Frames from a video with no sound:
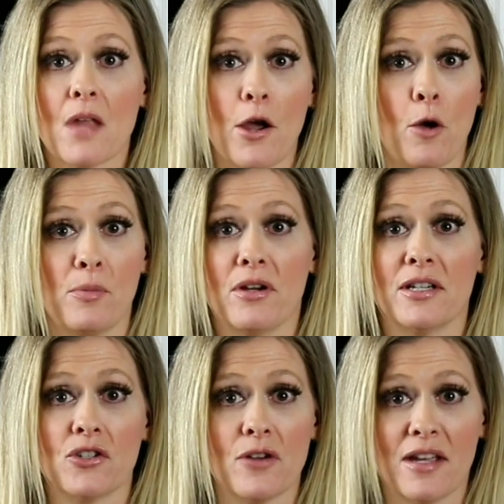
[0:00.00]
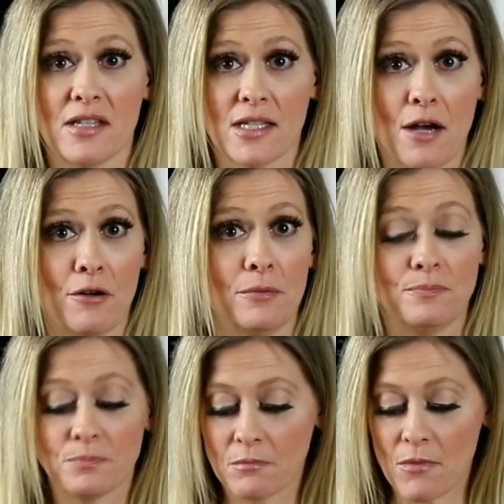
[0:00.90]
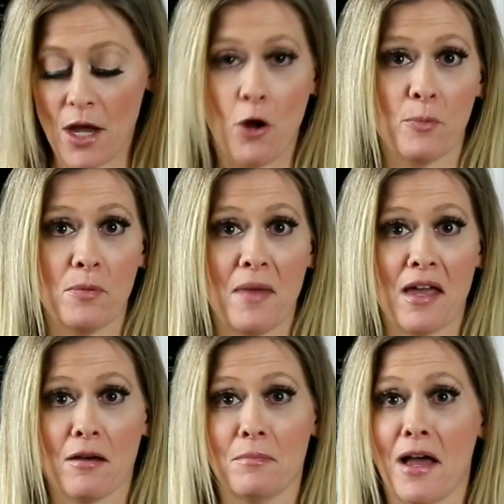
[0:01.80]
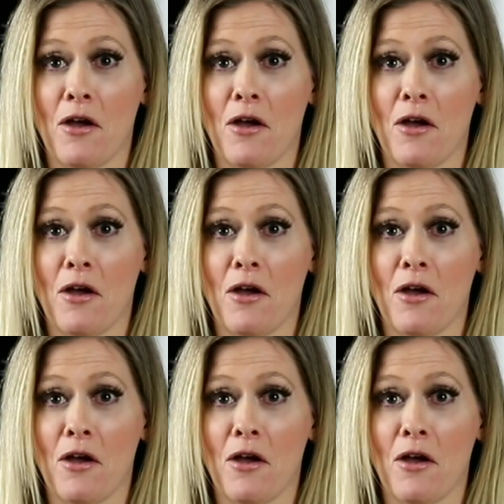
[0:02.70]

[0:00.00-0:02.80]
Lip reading: I hope you guys try these out. I hope you make them.